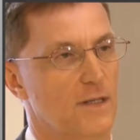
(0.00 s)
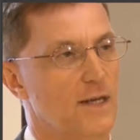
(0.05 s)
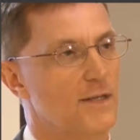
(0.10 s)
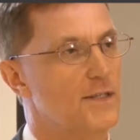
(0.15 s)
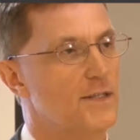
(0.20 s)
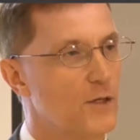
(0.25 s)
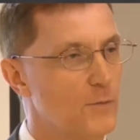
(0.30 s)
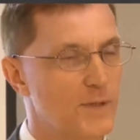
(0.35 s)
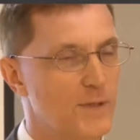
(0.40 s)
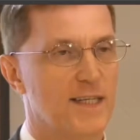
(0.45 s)
And
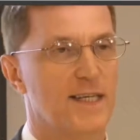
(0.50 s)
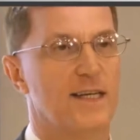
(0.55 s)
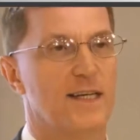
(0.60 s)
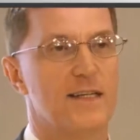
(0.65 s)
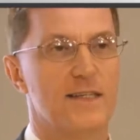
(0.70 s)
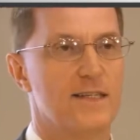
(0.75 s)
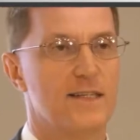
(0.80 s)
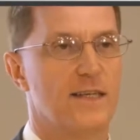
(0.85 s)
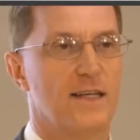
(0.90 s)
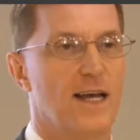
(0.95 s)
so
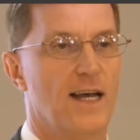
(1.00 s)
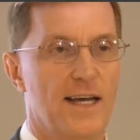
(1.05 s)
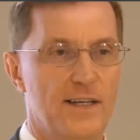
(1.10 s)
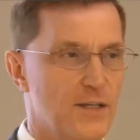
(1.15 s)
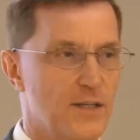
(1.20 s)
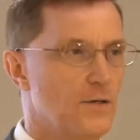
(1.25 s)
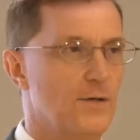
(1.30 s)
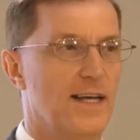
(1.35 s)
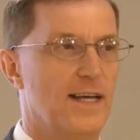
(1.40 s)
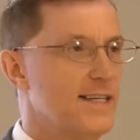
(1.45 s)
because I
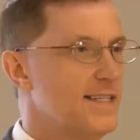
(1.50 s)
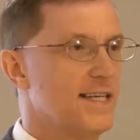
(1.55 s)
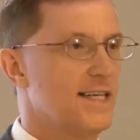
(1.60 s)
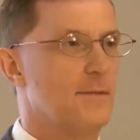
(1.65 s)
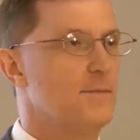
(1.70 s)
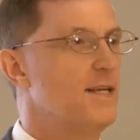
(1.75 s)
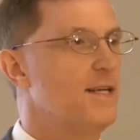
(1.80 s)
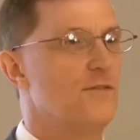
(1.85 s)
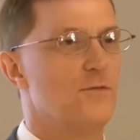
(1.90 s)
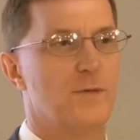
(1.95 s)
don't
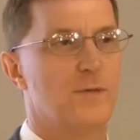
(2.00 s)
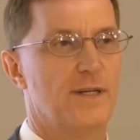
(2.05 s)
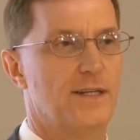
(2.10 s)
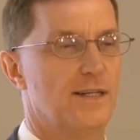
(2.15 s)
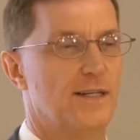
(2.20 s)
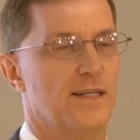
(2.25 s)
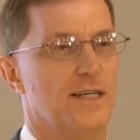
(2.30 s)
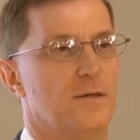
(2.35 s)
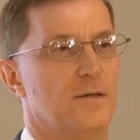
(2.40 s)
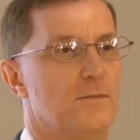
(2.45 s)
accept everybody
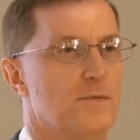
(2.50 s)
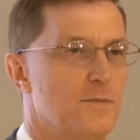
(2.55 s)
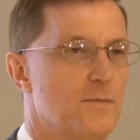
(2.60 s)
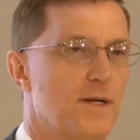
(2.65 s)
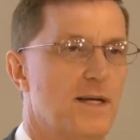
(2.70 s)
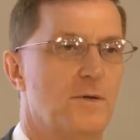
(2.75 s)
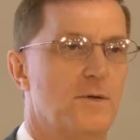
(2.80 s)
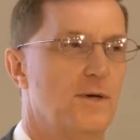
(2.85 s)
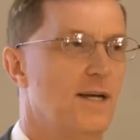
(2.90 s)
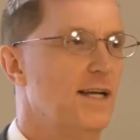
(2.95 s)
that comes
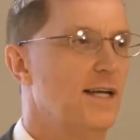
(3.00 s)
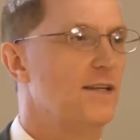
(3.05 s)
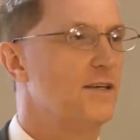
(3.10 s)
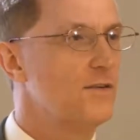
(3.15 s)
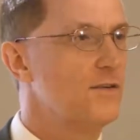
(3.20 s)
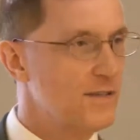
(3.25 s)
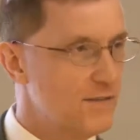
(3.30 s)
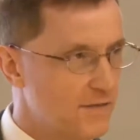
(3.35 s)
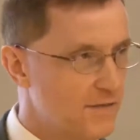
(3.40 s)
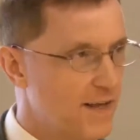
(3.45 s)
my way,
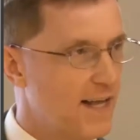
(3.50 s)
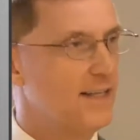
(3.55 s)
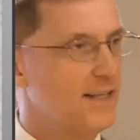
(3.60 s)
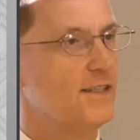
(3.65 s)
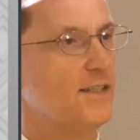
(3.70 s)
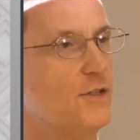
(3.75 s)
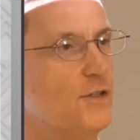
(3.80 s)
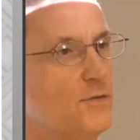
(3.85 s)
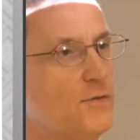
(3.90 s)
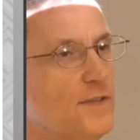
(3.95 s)
there is
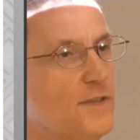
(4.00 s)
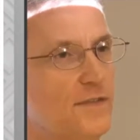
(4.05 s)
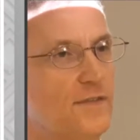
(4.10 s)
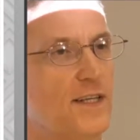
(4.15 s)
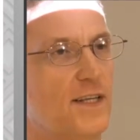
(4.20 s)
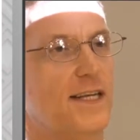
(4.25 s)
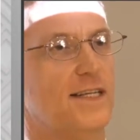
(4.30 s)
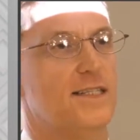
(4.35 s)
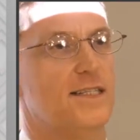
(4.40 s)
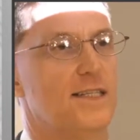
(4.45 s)
value
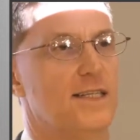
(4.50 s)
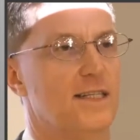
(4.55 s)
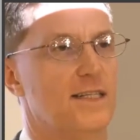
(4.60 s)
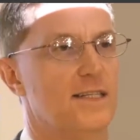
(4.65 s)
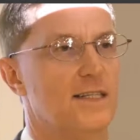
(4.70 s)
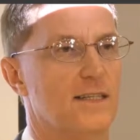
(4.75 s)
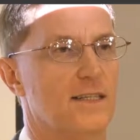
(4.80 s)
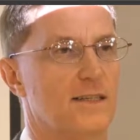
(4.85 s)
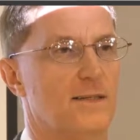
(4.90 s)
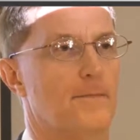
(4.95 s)
reflected